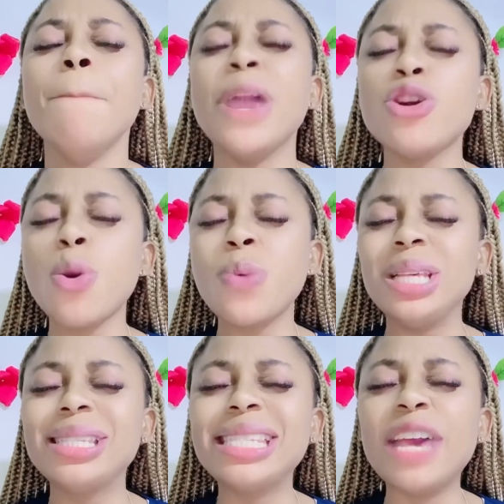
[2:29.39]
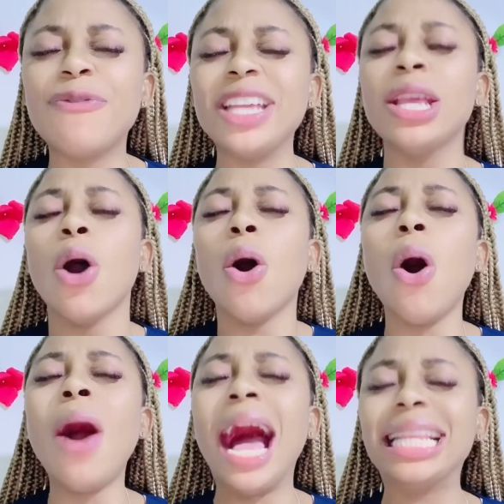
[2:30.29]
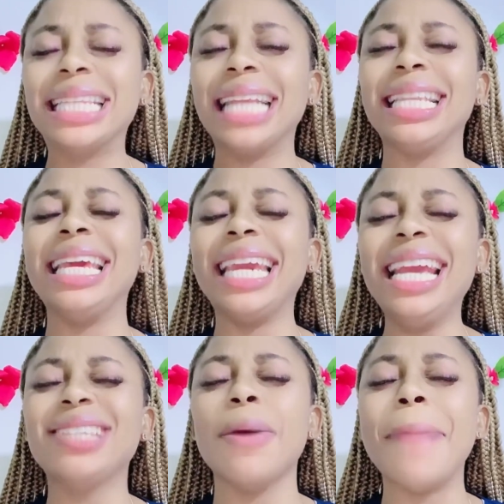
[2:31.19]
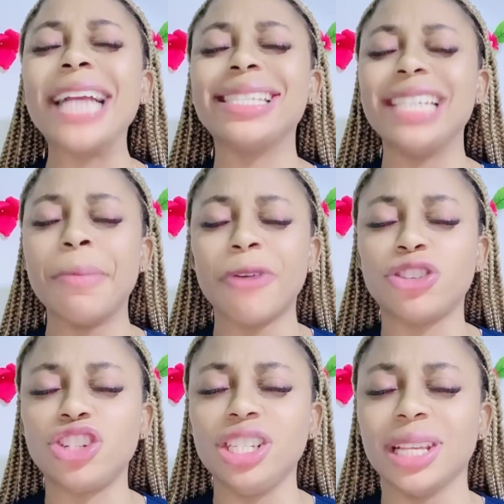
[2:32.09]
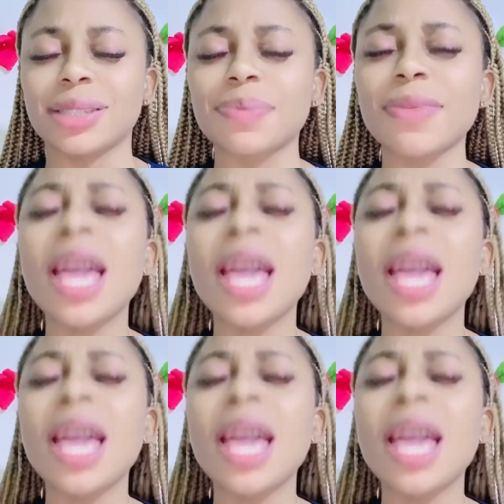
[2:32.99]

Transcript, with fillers: may you receive it wholeheartedly in the mighty name of Jesus.